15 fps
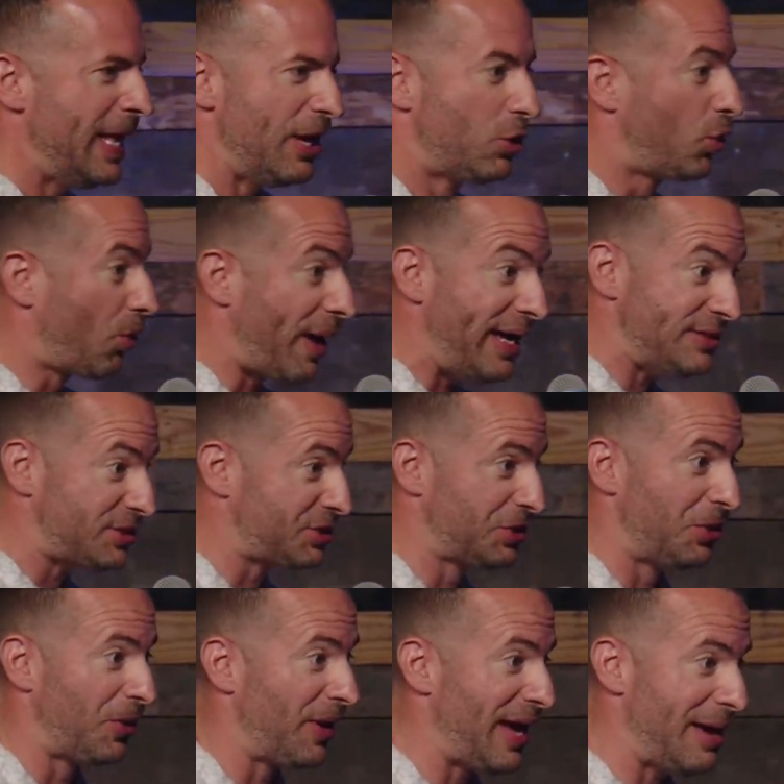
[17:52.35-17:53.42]
Great
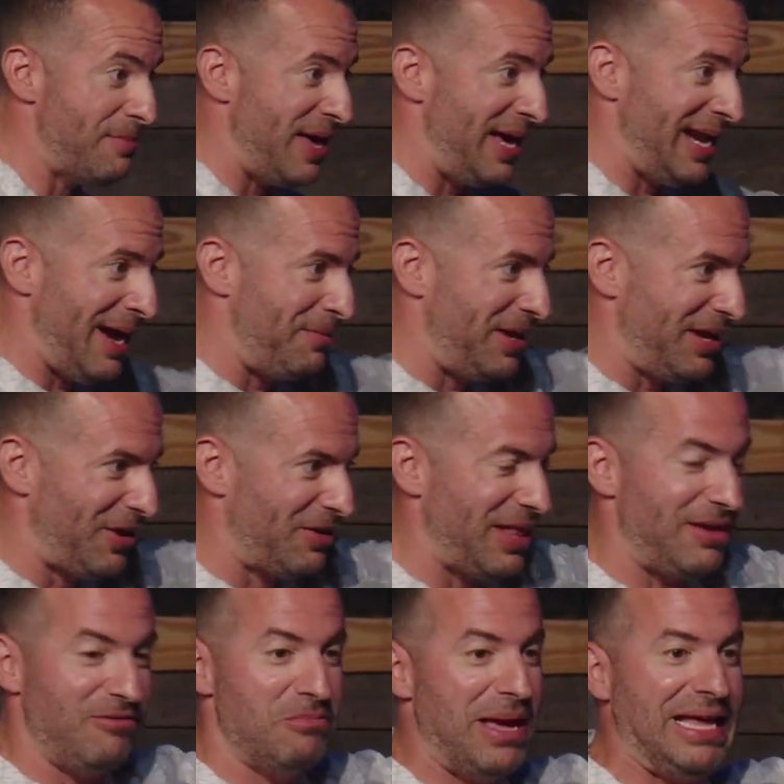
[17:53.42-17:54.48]
story, amen. How many heard
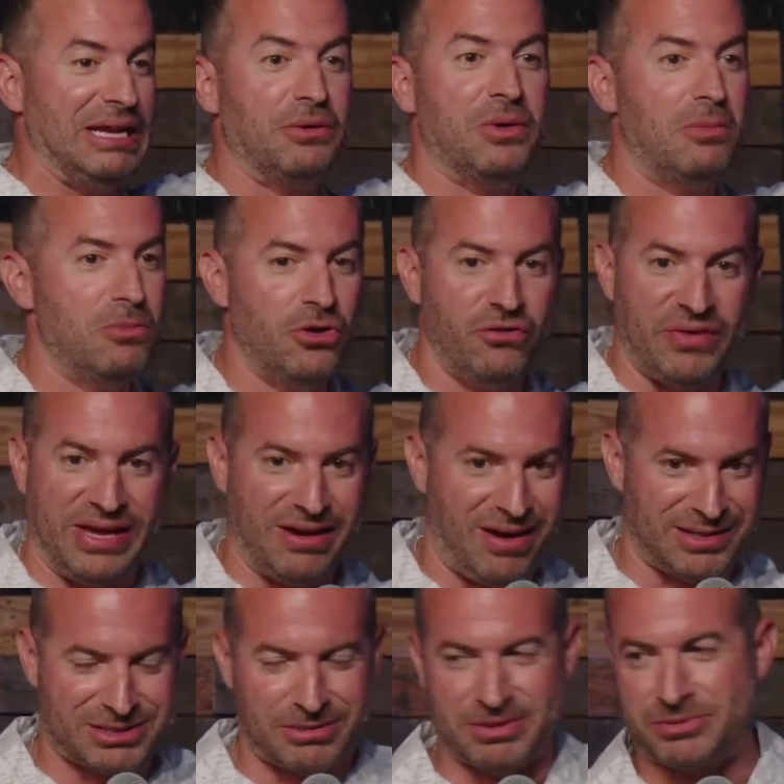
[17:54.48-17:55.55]
they've made it in a movie?
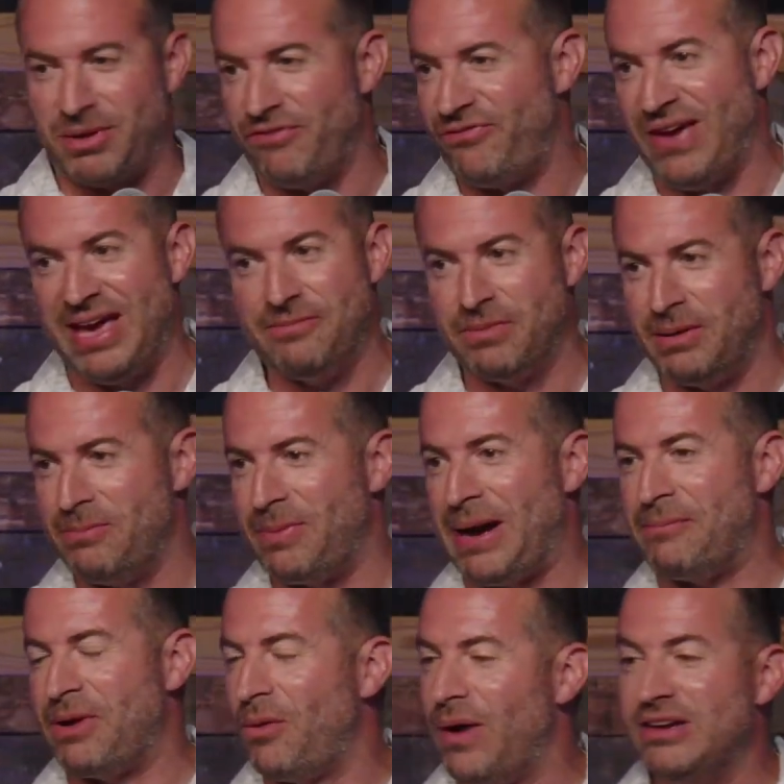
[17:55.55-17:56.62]
Awesome. It's my fa- my
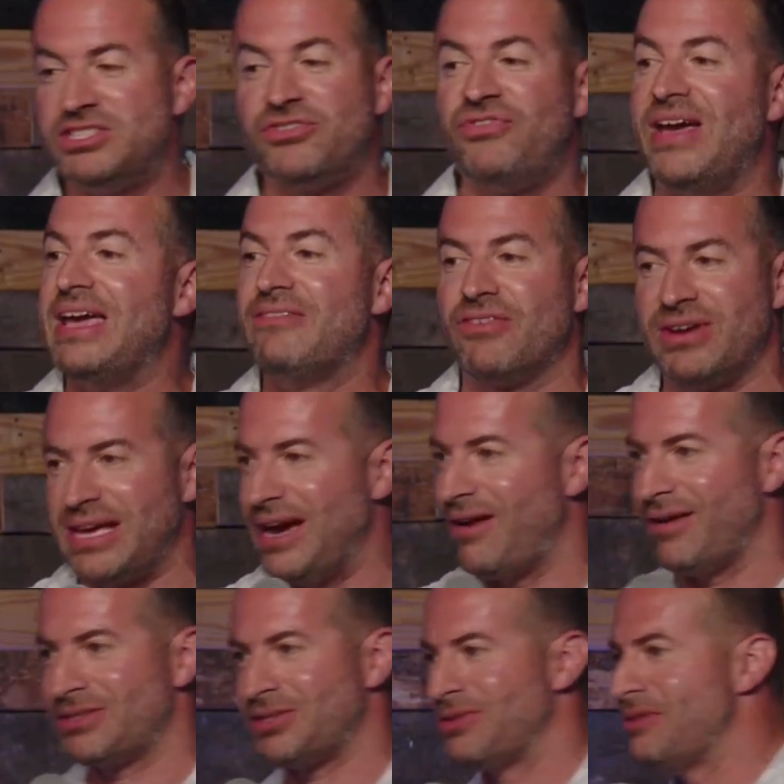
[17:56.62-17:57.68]
my wife's favorite
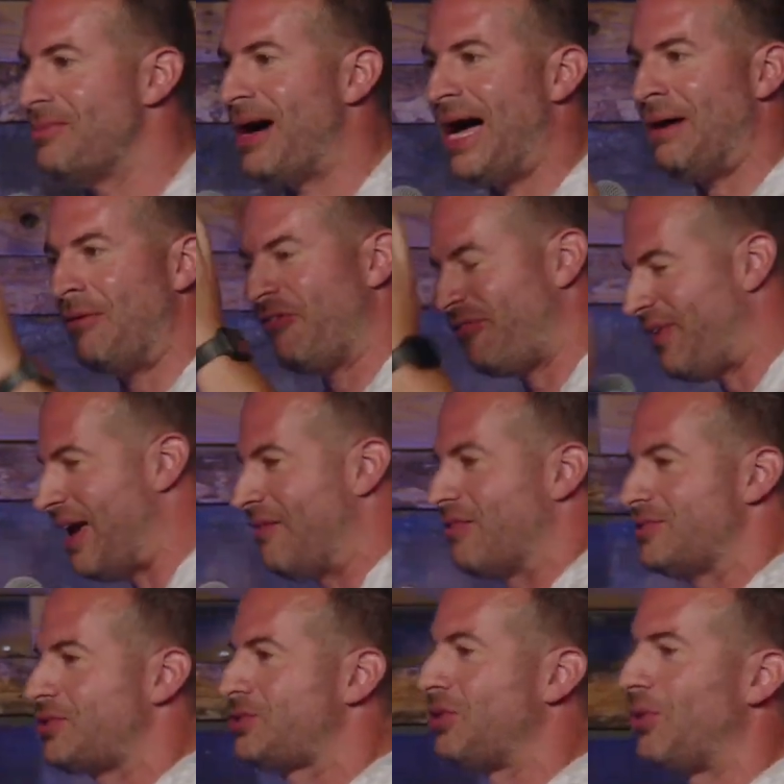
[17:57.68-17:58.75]
character in the Bible,
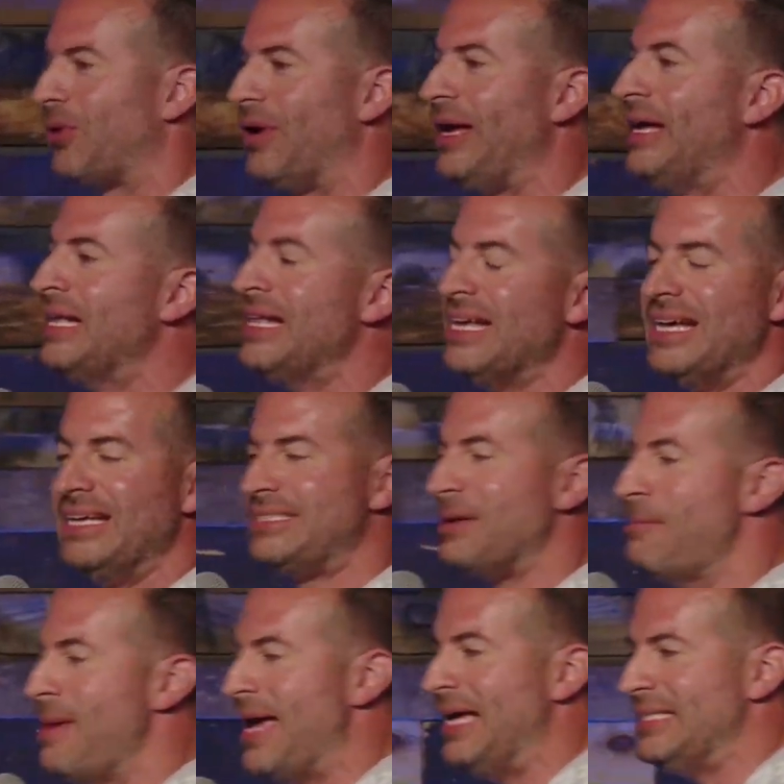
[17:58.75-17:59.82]
favorite story. It's
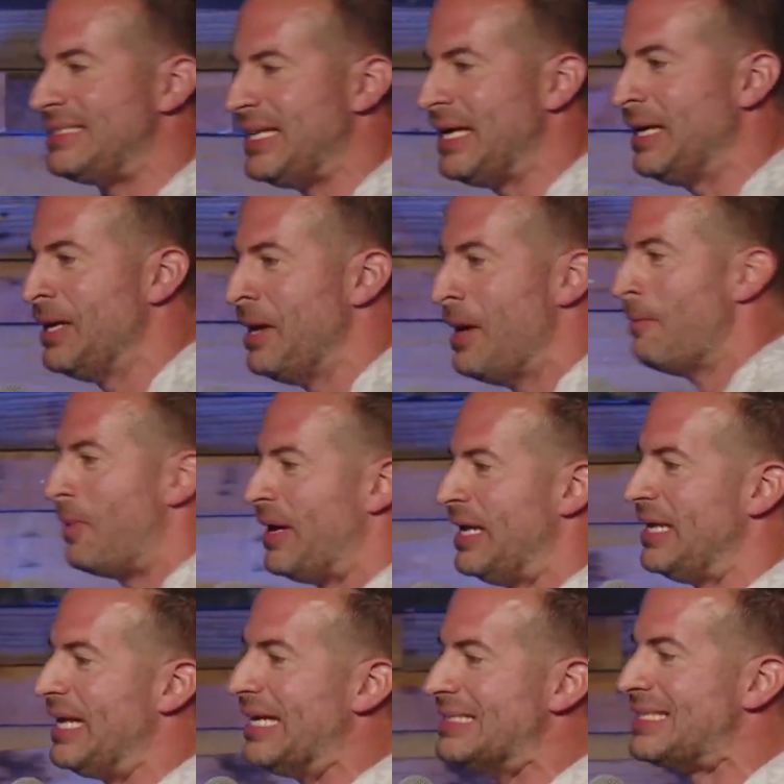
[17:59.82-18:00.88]
amazing. But
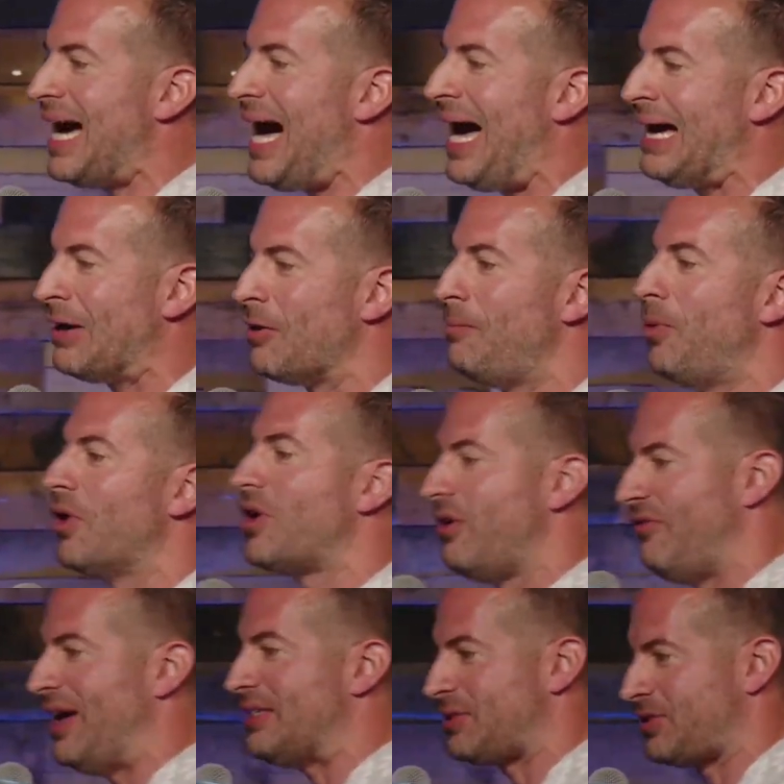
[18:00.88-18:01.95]
in the entire book of
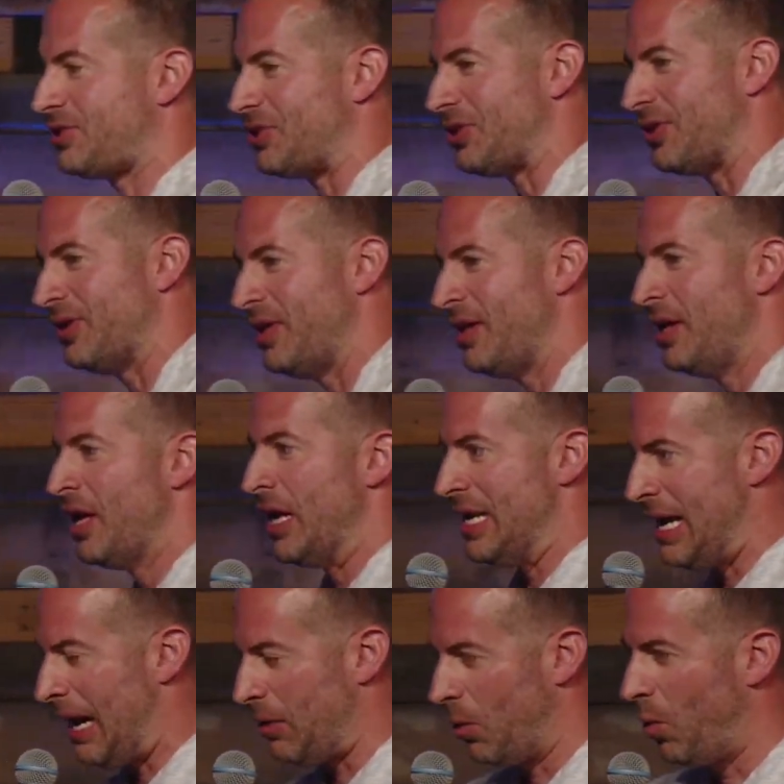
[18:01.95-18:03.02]
Esther,
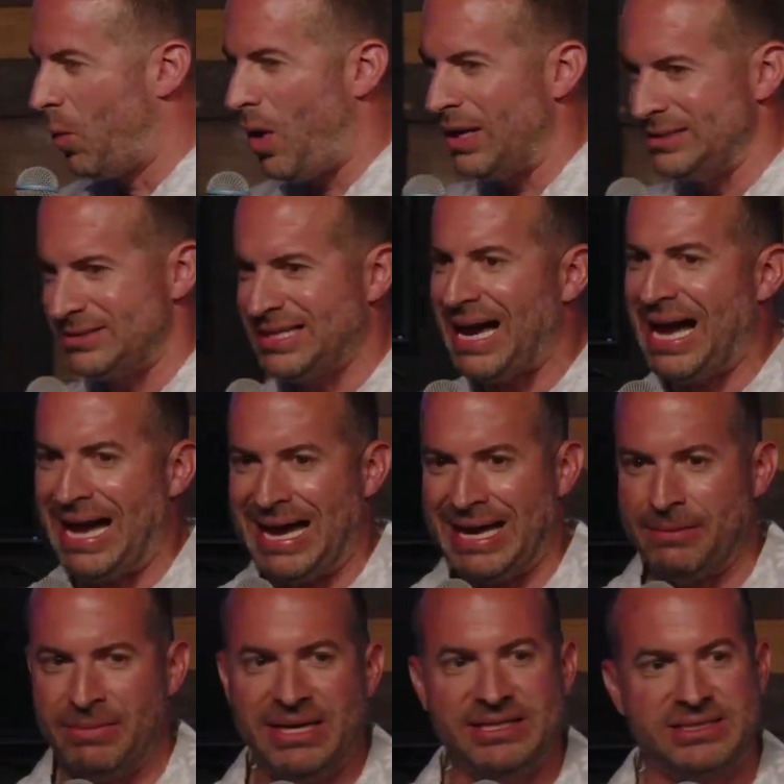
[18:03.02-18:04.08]
not one
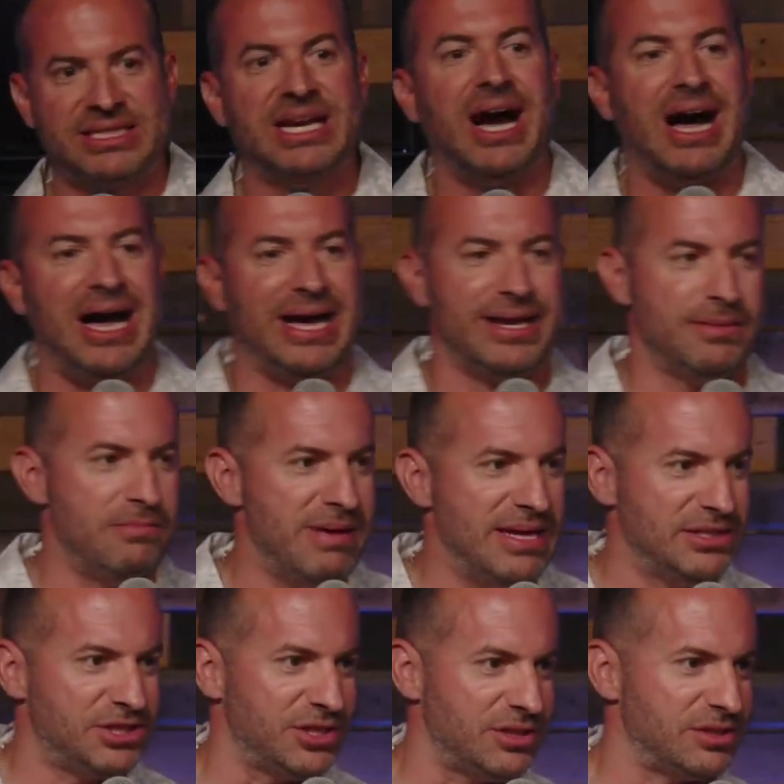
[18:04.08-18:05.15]
time is God
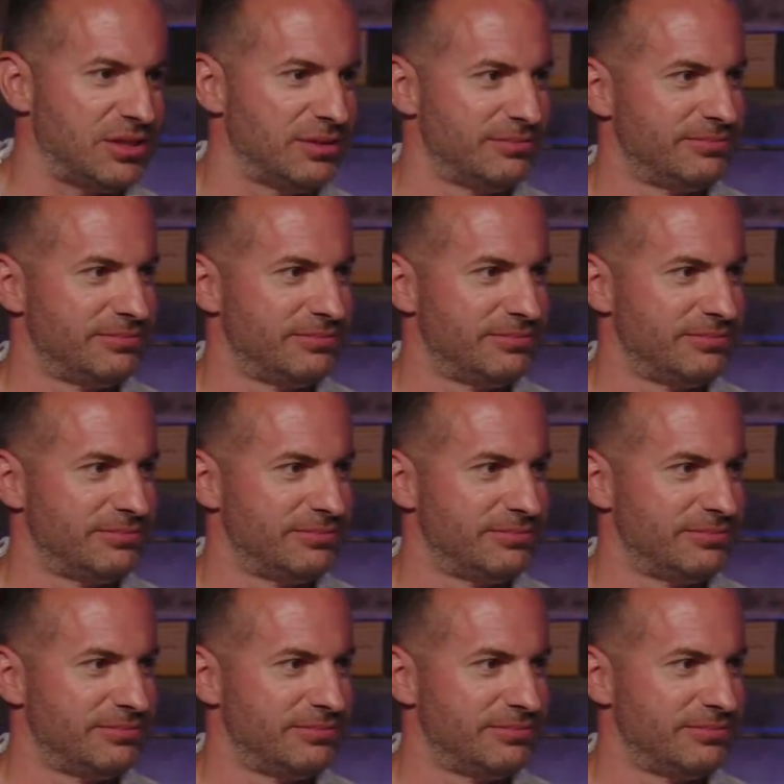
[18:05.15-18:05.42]
mentioned.